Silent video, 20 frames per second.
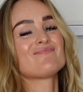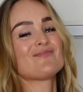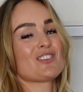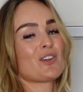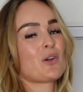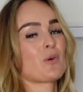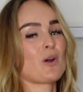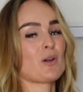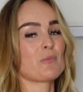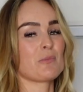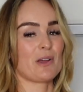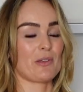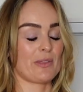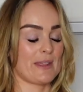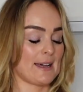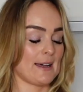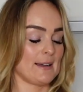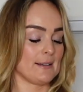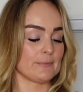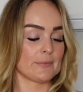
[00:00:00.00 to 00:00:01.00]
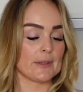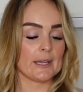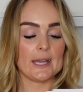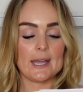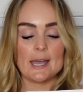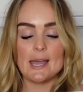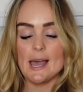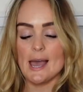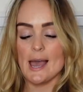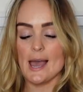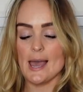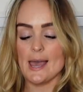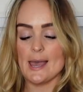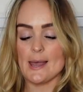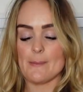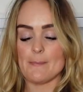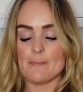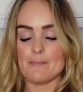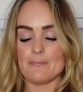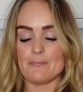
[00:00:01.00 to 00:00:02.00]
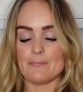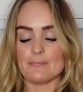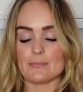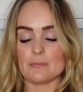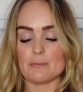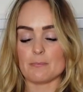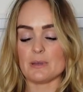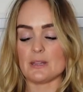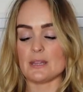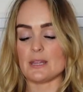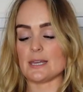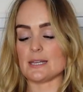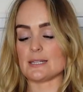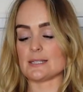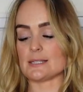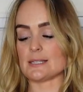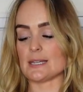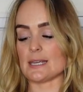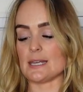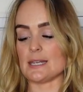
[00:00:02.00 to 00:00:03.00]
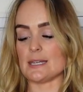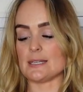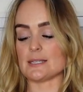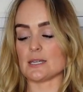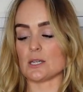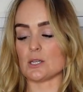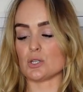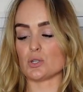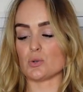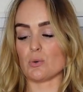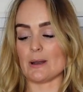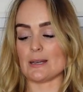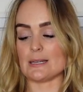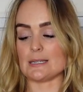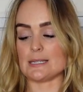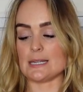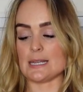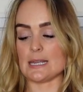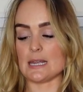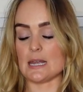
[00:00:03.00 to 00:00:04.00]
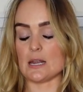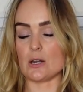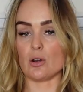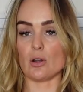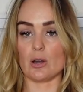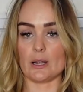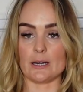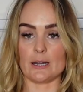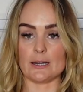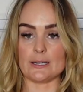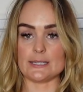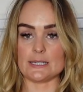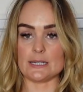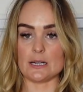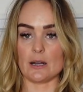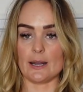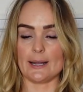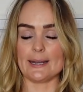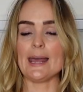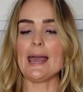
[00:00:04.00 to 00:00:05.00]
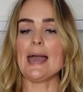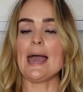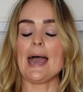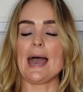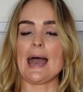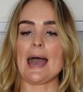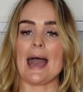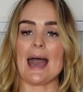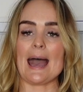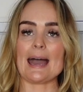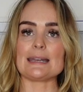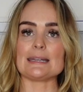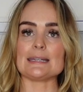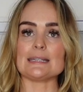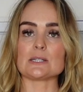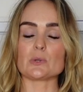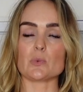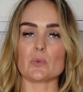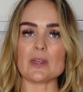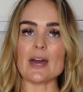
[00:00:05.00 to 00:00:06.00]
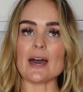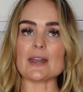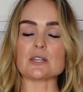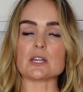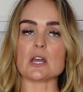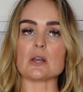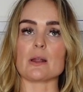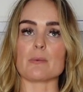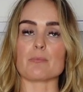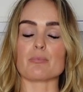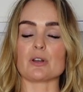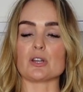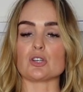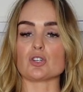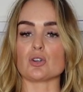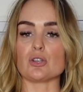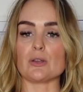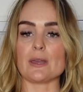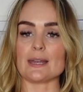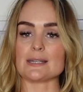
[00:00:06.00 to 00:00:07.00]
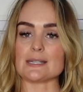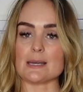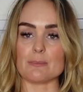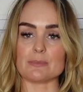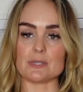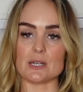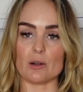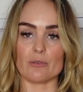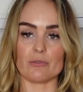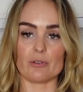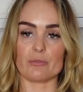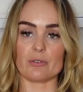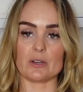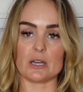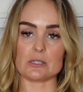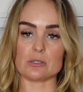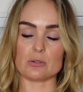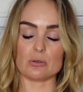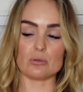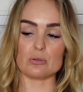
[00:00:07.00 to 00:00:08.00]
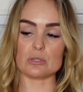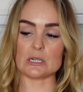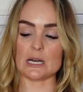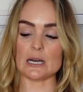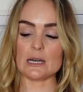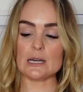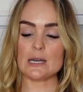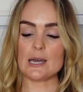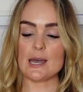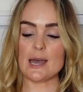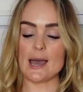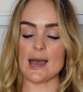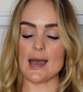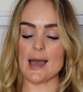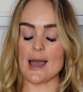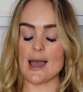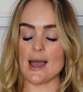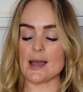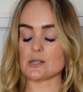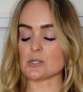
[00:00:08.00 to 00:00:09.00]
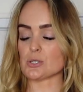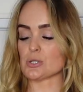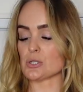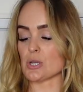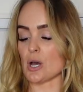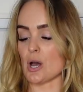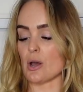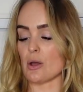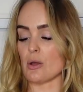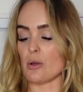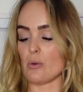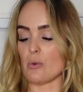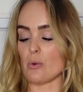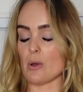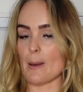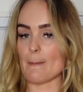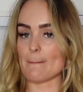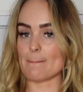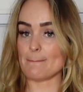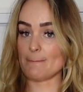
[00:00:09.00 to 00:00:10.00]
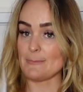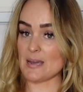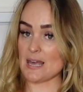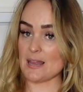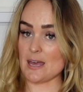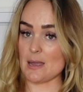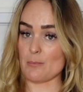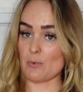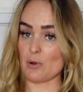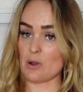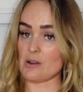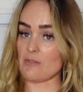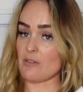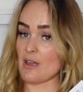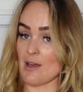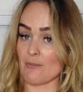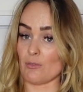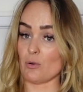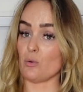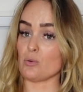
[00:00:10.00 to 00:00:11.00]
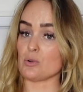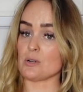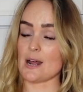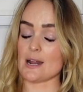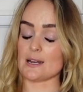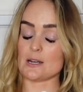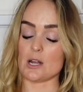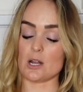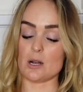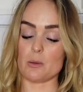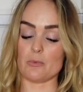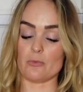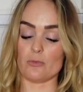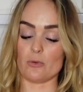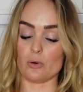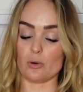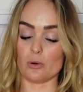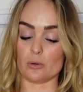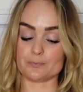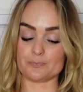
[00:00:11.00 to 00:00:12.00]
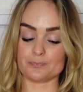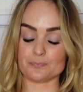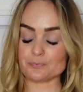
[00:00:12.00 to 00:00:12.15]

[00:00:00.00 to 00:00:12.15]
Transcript: To quote me on that. But this is $29.99. And with Adanola, I'm pretty sure you get 10% off your first order. So bear that in mind if you haven't ordered Adanola before.